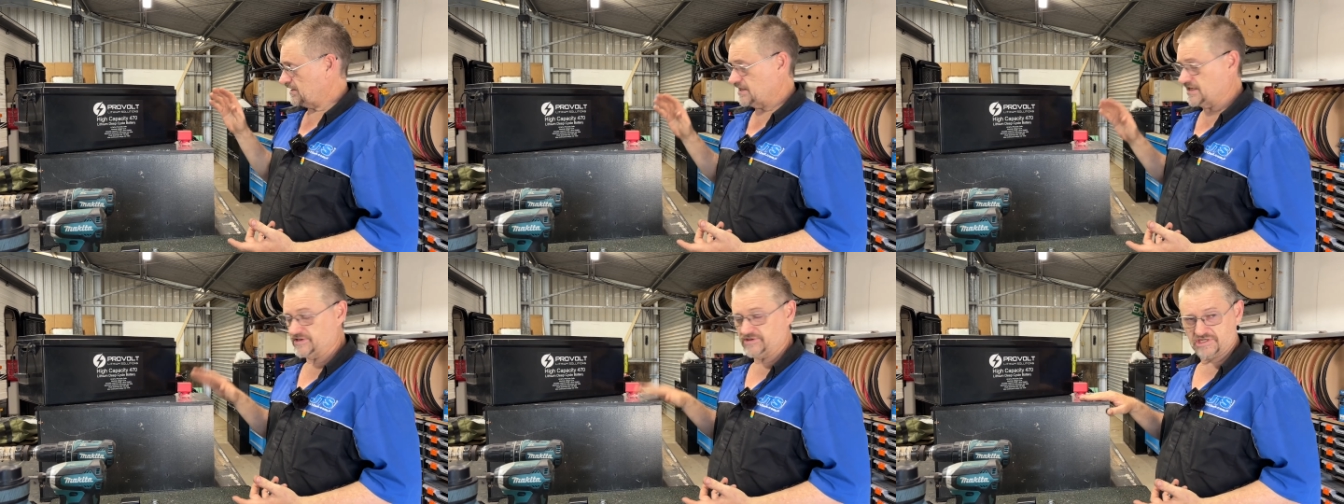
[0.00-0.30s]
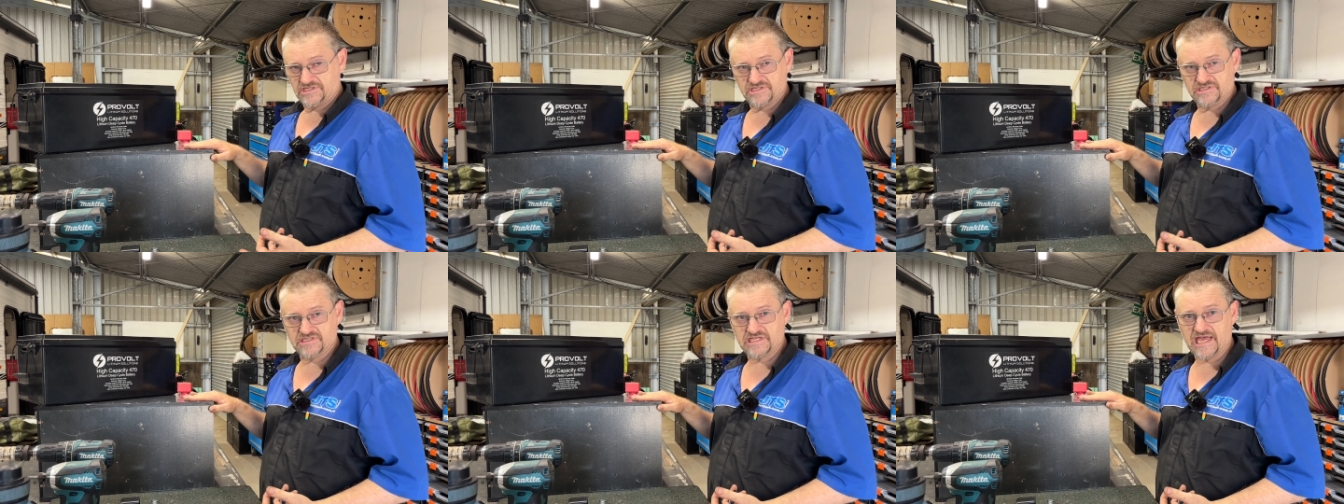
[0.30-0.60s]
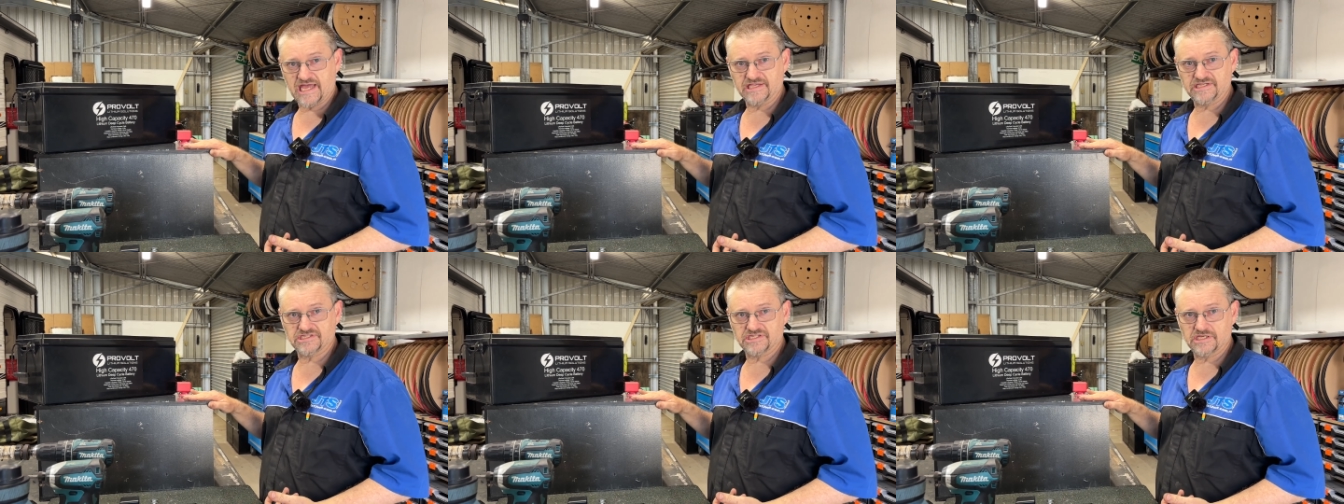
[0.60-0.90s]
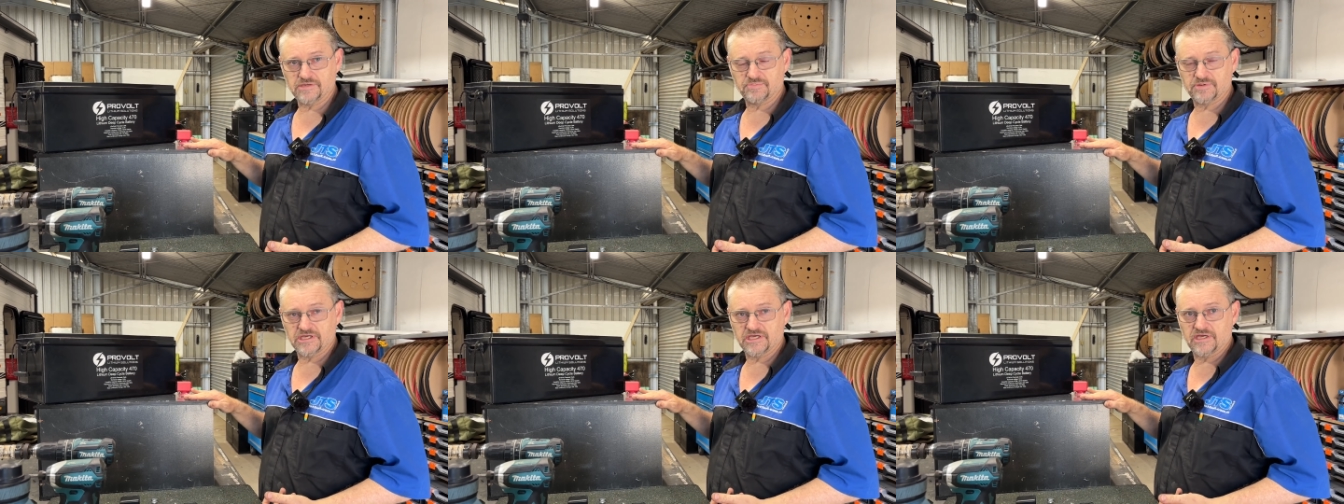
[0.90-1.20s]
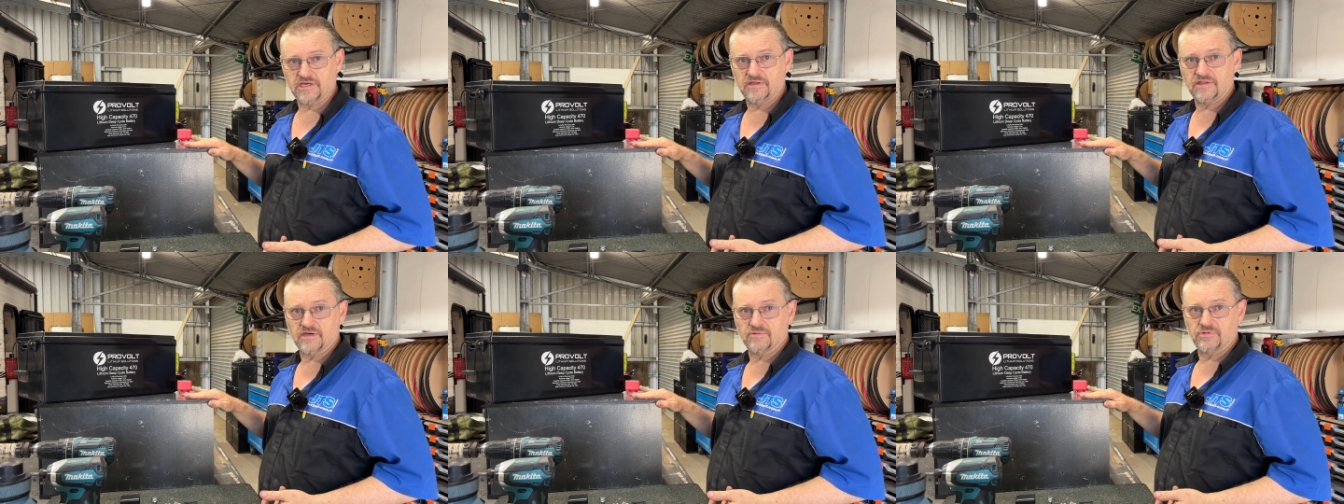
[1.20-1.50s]
This is
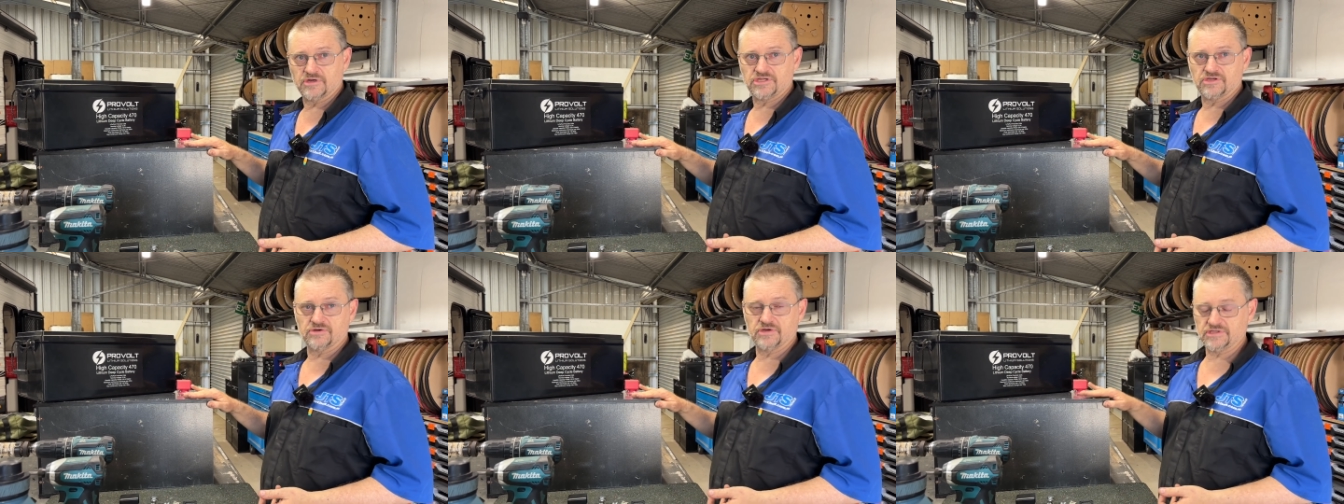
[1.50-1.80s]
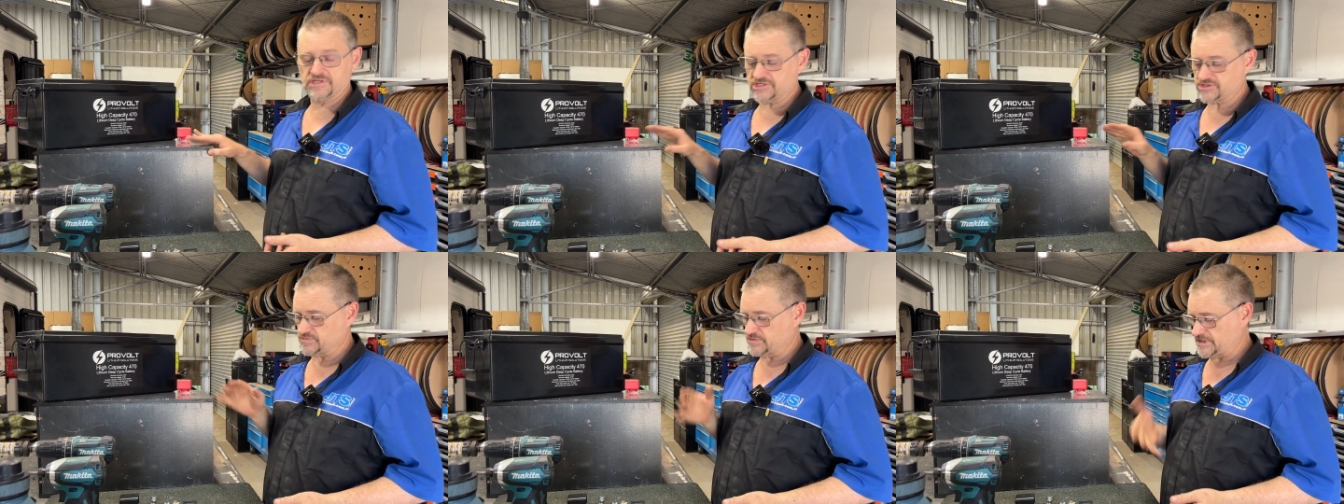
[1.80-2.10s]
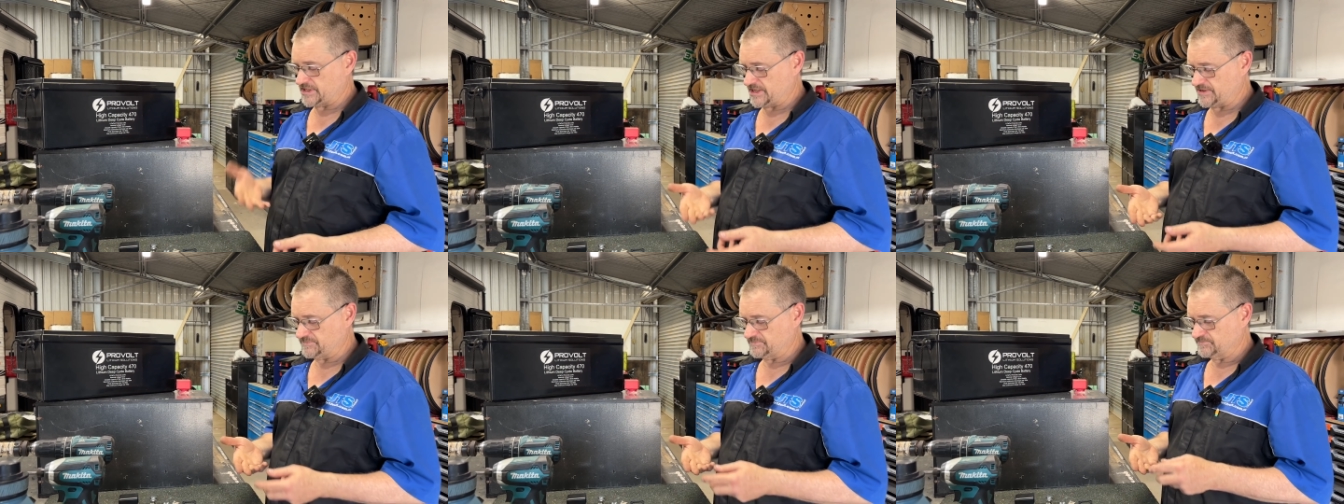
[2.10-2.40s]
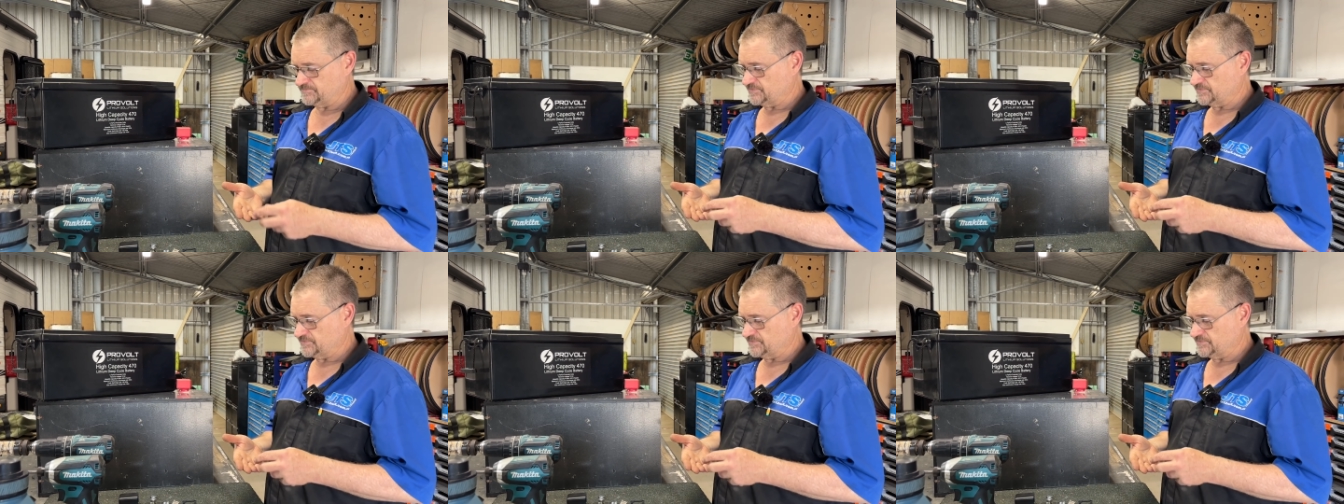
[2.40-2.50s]
HDPE that we're doing this one in.